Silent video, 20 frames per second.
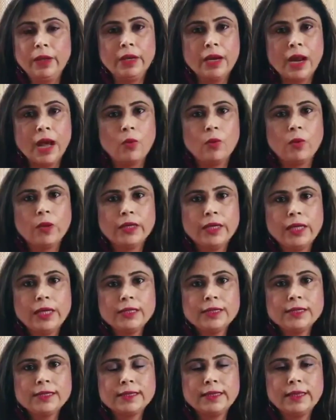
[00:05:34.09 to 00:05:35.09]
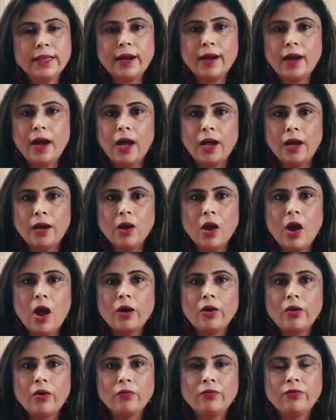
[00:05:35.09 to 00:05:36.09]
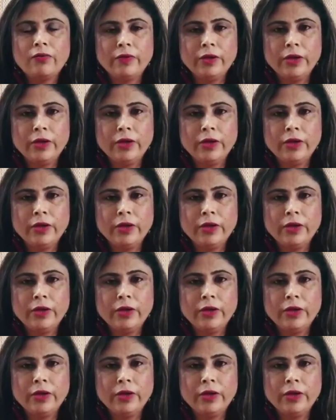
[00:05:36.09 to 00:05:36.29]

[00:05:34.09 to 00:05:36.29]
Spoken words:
Nowadays, there are a lot of